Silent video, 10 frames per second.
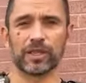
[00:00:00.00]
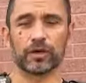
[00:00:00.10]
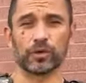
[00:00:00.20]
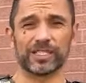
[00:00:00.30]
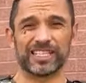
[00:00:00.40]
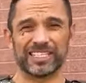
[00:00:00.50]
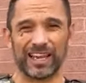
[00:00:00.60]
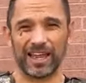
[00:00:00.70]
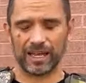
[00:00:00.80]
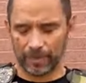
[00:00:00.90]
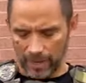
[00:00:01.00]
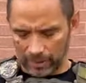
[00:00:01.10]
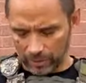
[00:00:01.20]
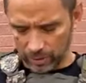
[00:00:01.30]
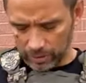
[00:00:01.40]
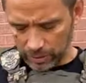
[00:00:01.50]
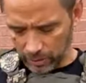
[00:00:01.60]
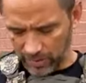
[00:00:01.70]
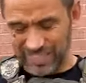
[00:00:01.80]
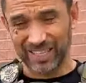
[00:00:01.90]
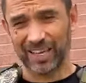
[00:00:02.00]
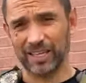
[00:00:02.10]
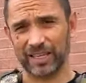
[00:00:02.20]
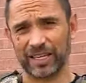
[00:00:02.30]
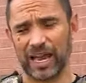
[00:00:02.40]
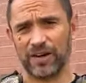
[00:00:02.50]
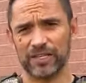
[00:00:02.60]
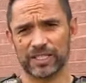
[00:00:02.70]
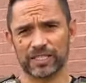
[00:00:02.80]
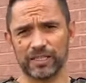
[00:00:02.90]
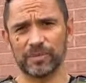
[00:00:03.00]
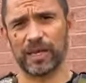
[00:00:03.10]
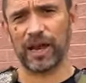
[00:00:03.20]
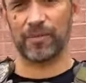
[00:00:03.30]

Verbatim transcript: One of the coolest things I like about it also is the, the carry system